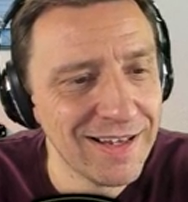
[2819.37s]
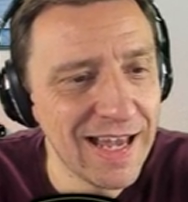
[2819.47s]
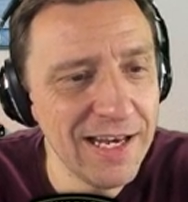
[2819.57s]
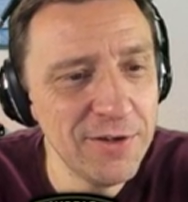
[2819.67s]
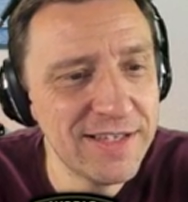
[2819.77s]

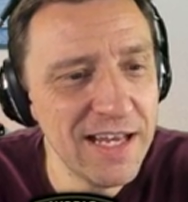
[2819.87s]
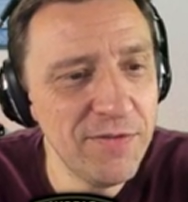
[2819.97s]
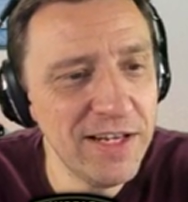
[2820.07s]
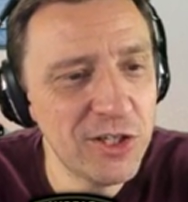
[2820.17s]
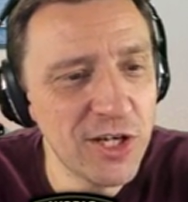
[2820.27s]
Can you say
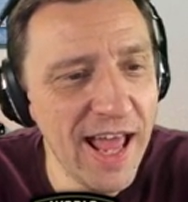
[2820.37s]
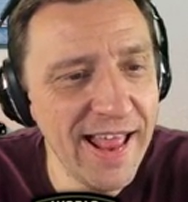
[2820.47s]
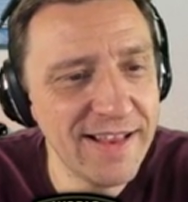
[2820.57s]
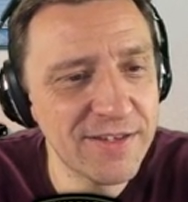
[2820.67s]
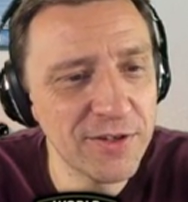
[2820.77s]

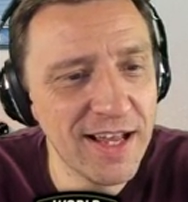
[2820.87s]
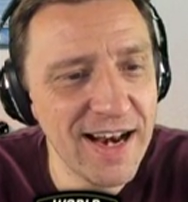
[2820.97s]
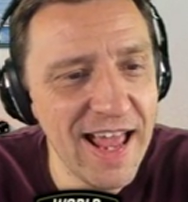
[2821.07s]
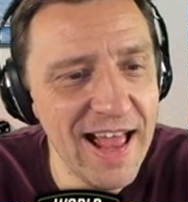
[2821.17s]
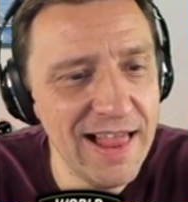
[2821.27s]
Vincenzo
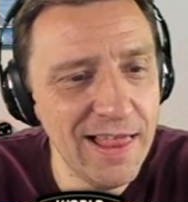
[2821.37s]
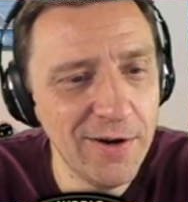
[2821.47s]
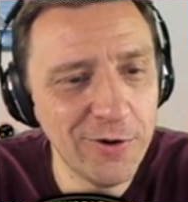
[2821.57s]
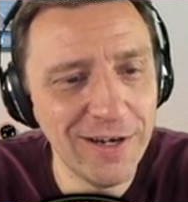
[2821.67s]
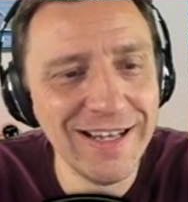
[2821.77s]
Danello?